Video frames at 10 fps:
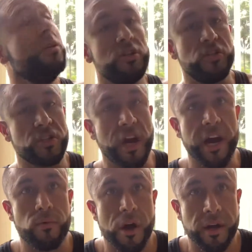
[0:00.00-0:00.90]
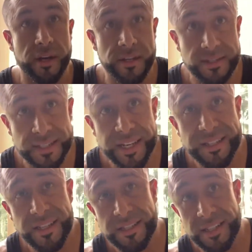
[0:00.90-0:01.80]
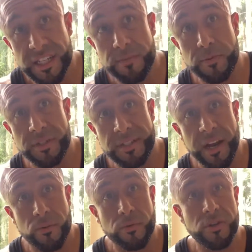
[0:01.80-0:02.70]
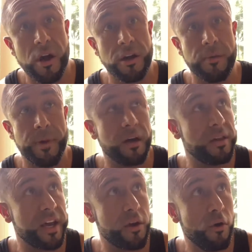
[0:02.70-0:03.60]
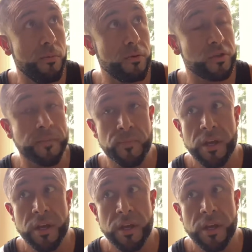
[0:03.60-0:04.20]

skyrocket. 66%, we're talking about like almost